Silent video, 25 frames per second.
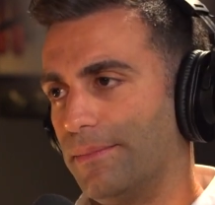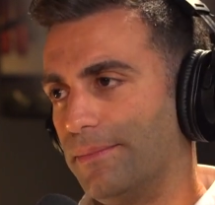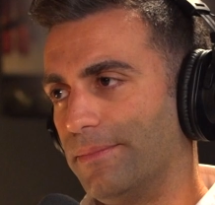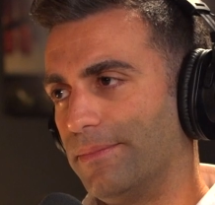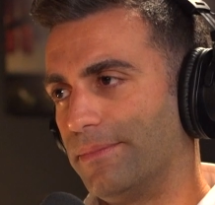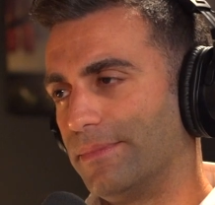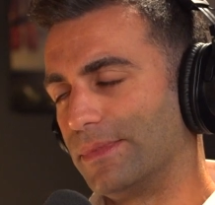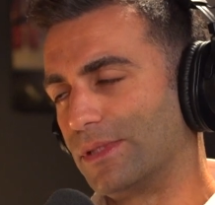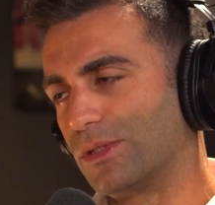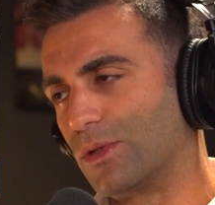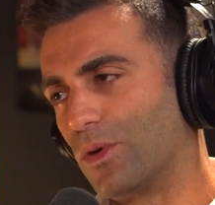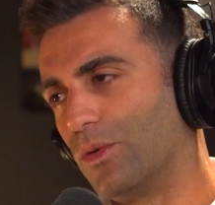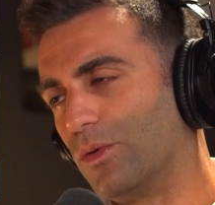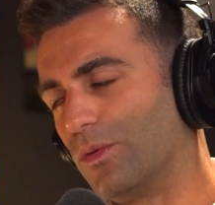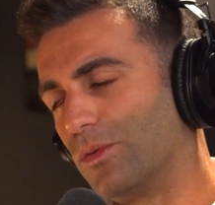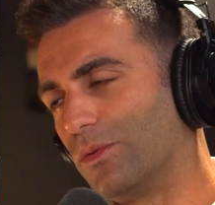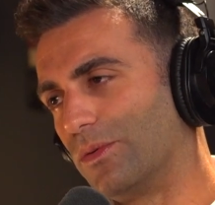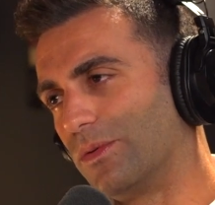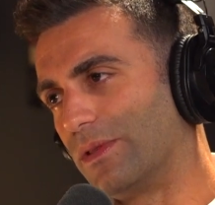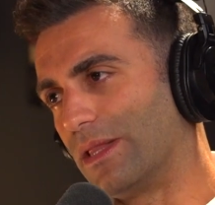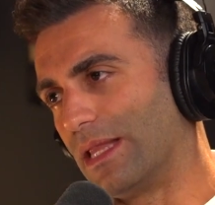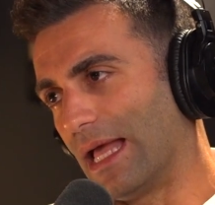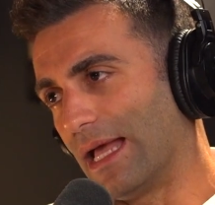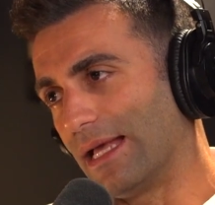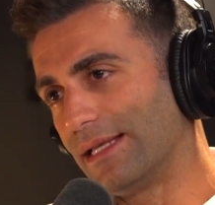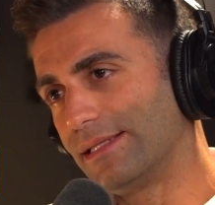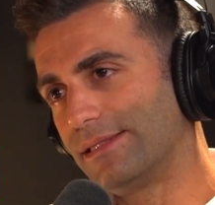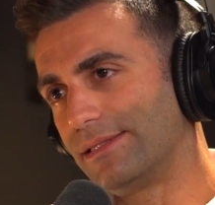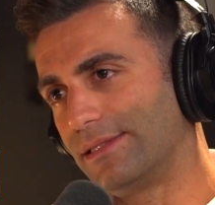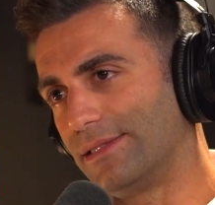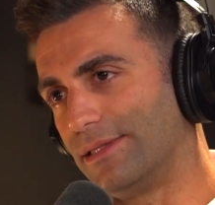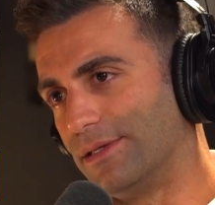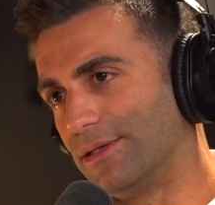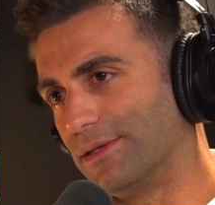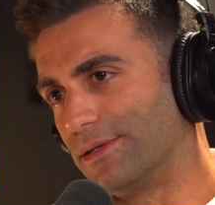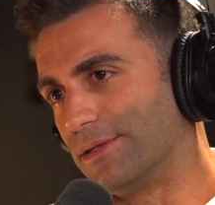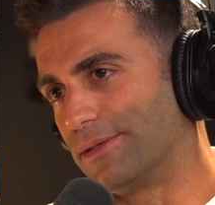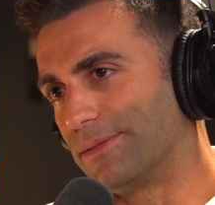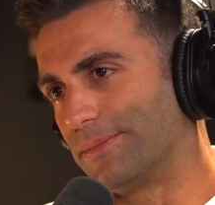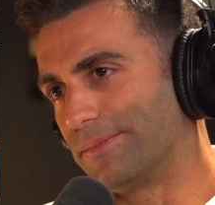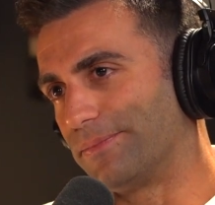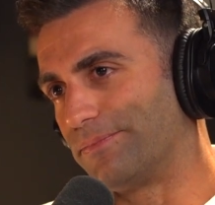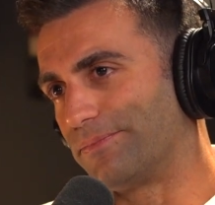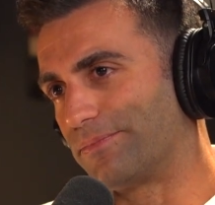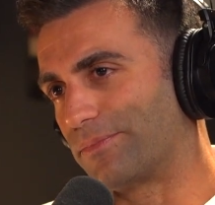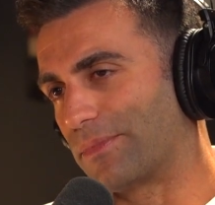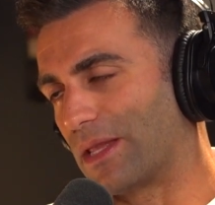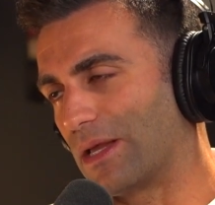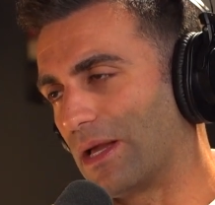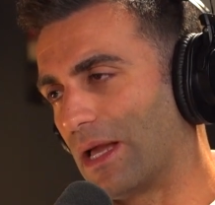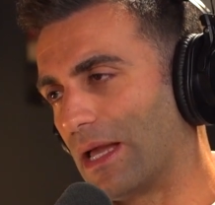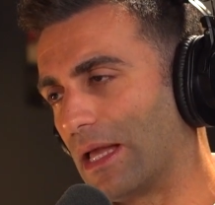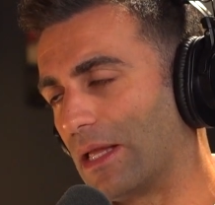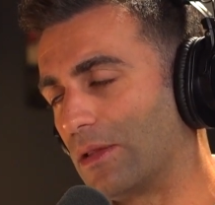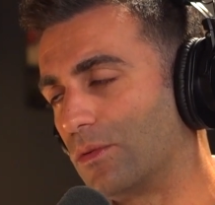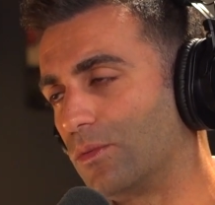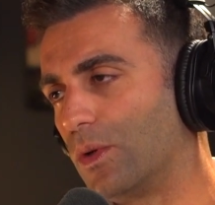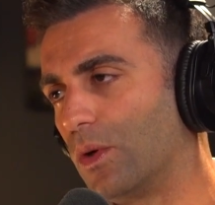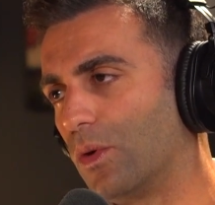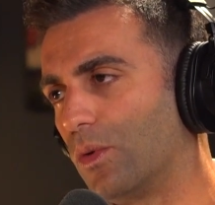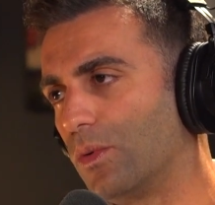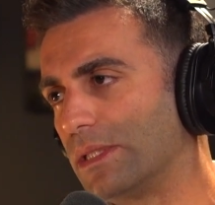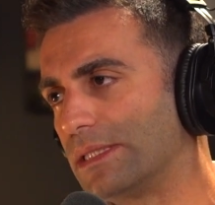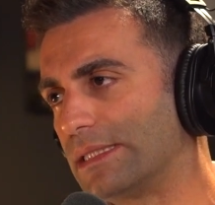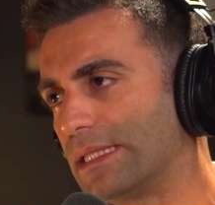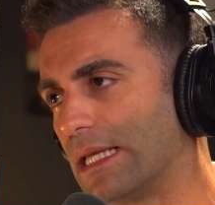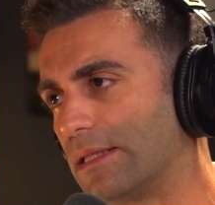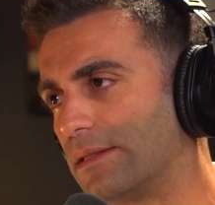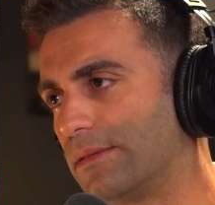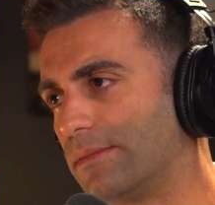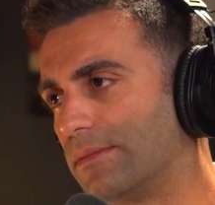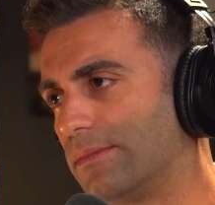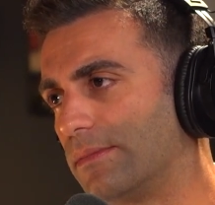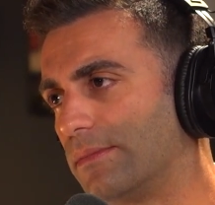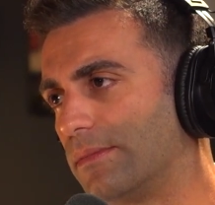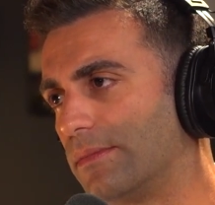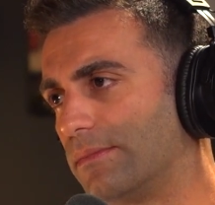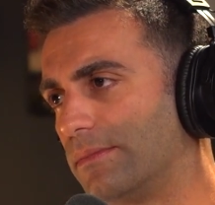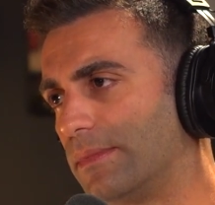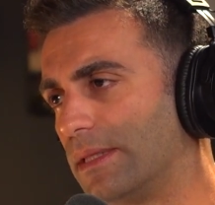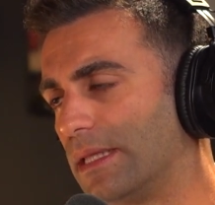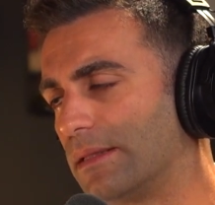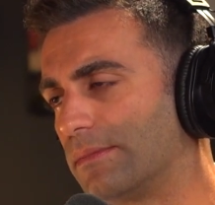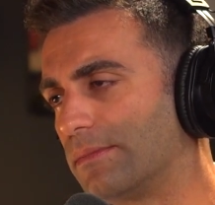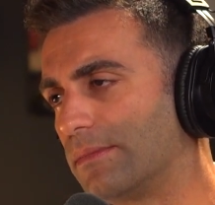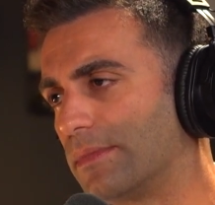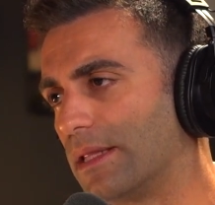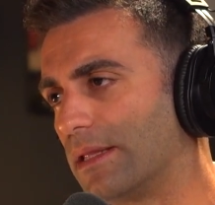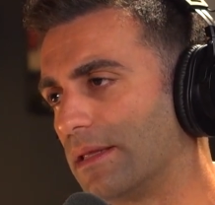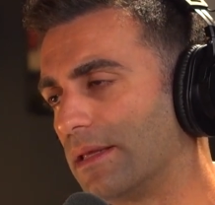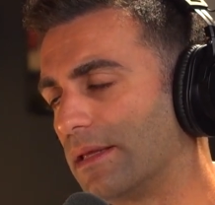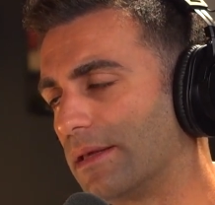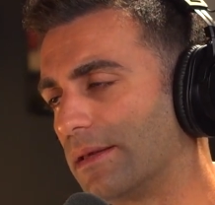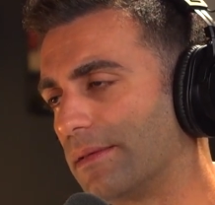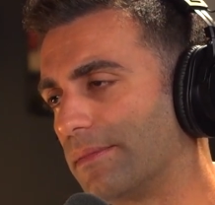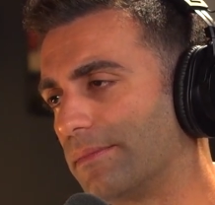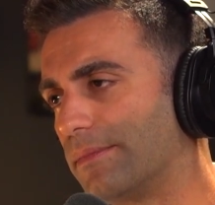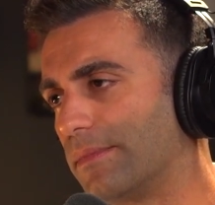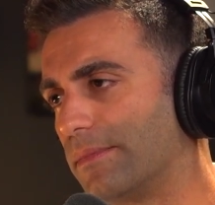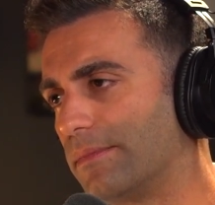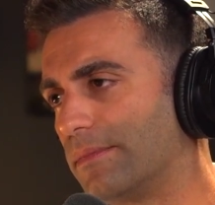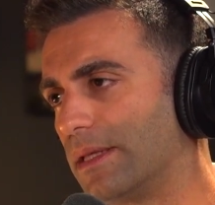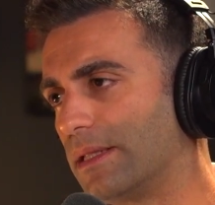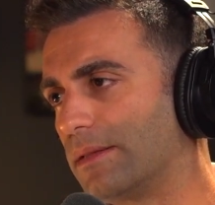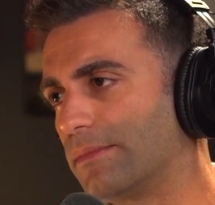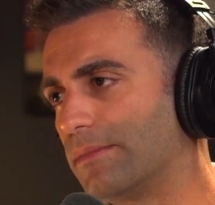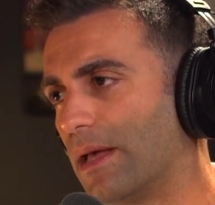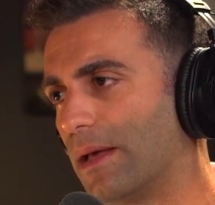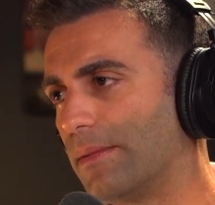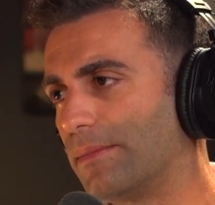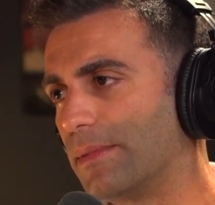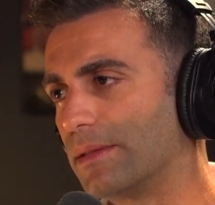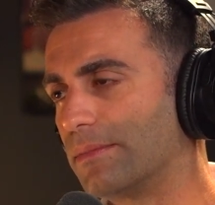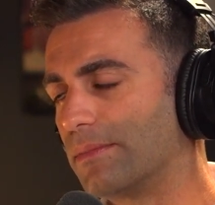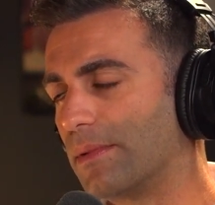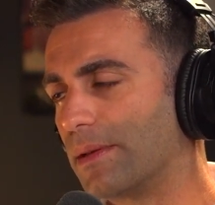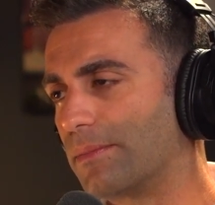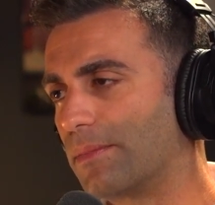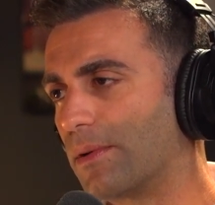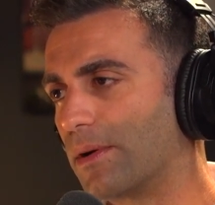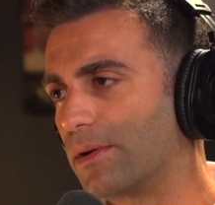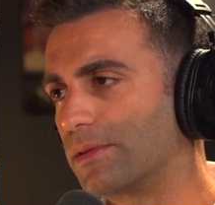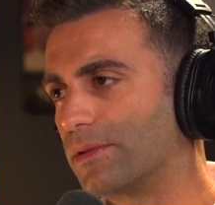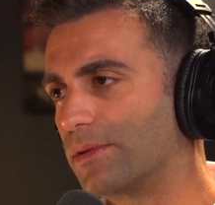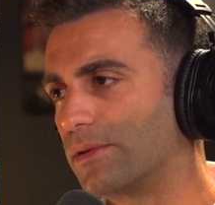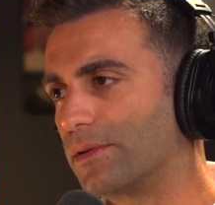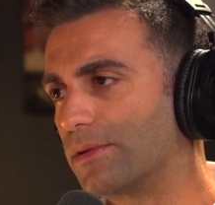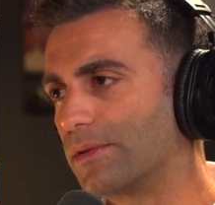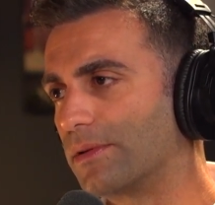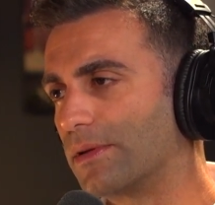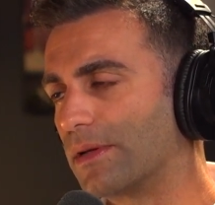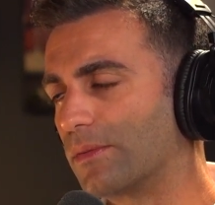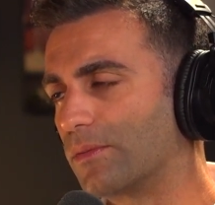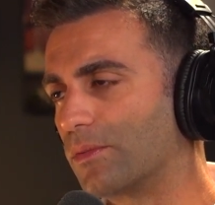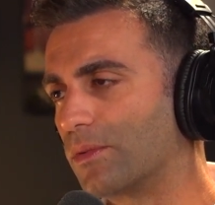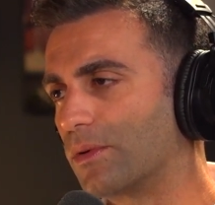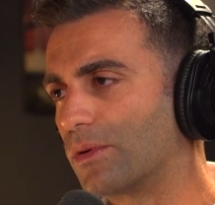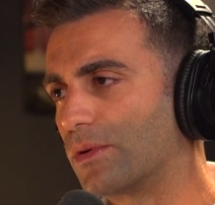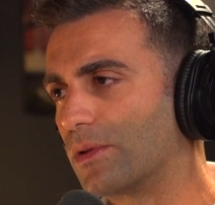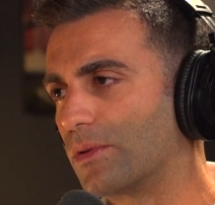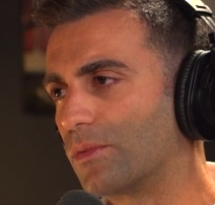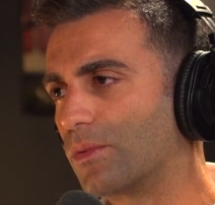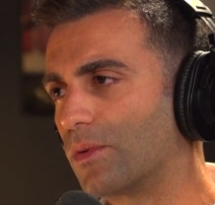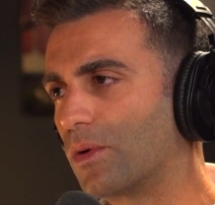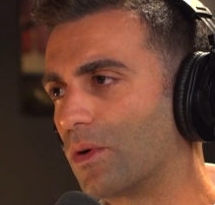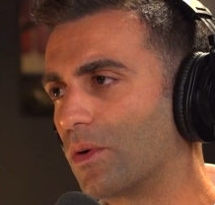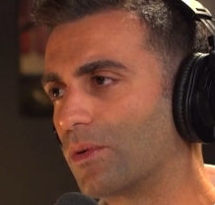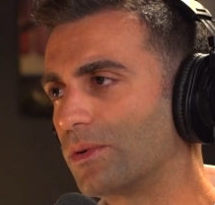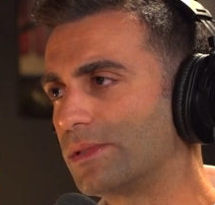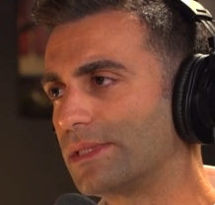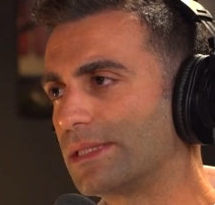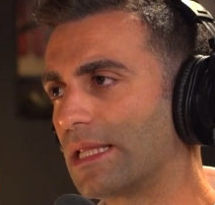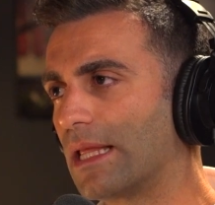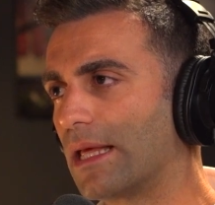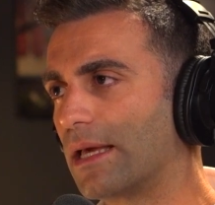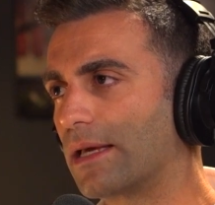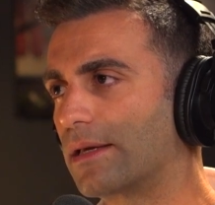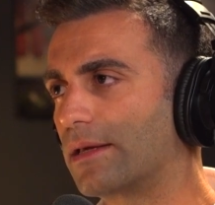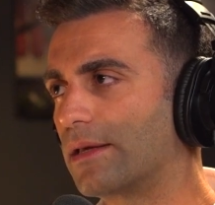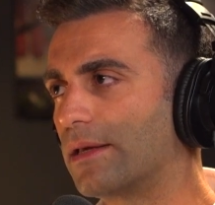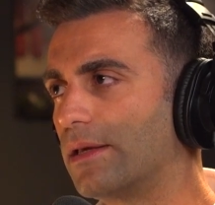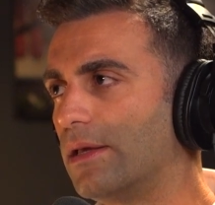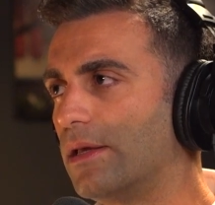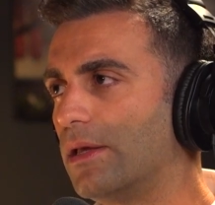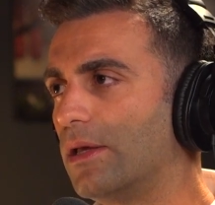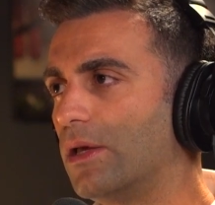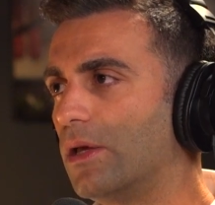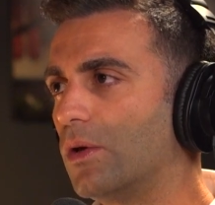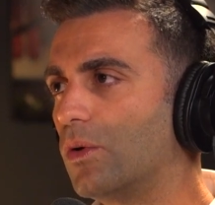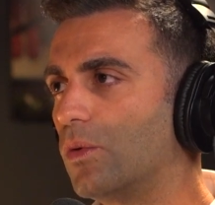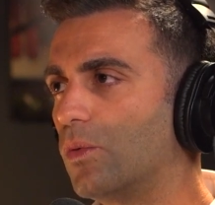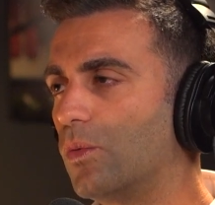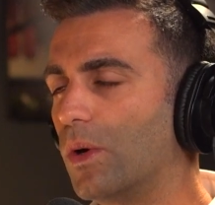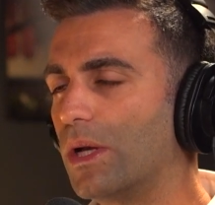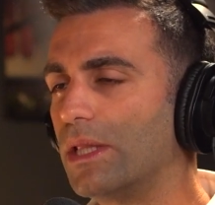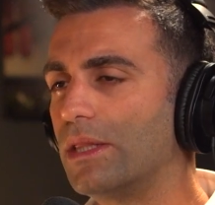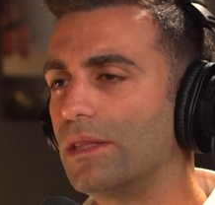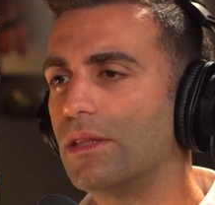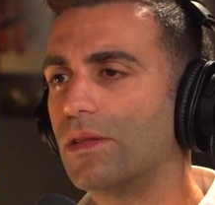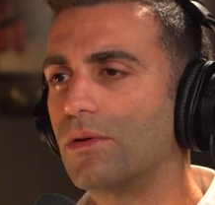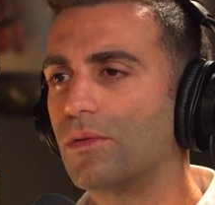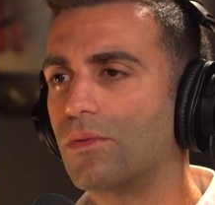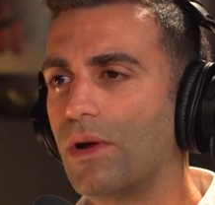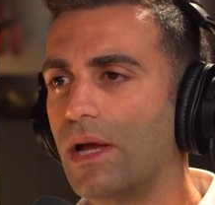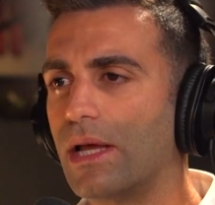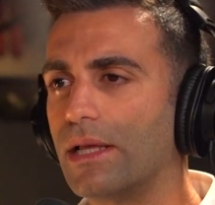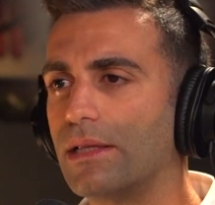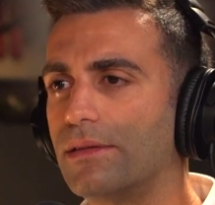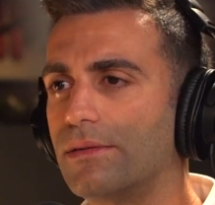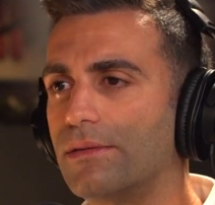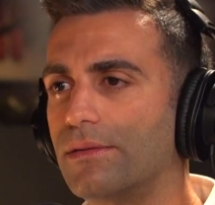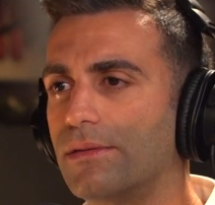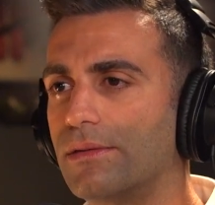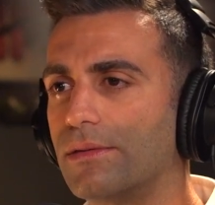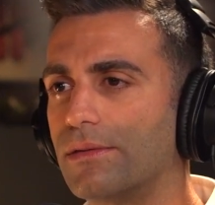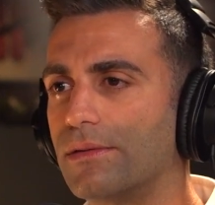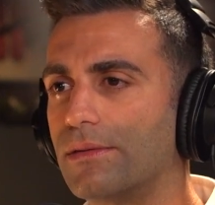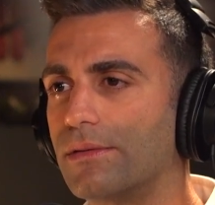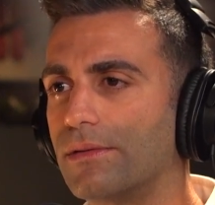So last year, and we always said, me and Mohammed, my partner, we're always like, when the right